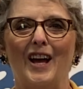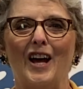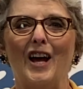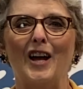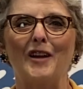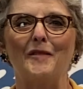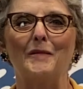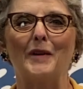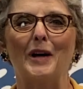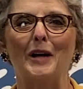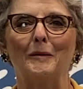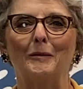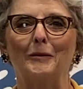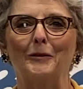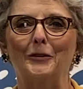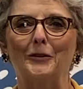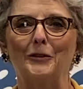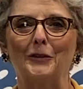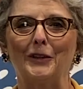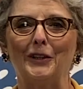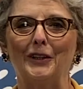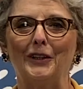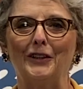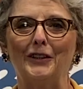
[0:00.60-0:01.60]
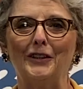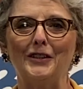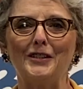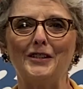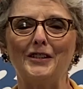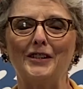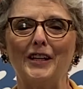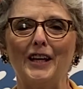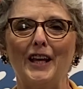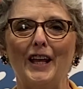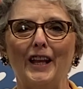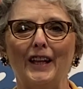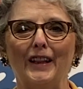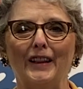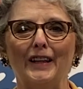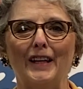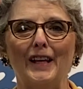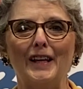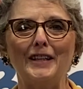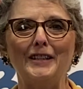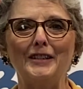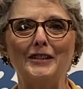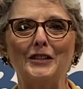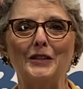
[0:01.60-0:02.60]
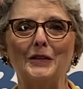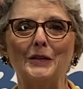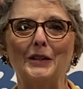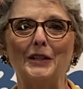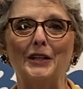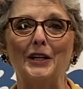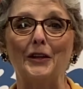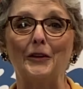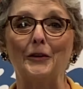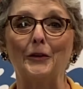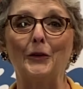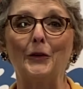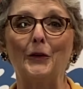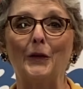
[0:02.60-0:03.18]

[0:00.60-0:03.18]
Hi Bible drillers, let's do another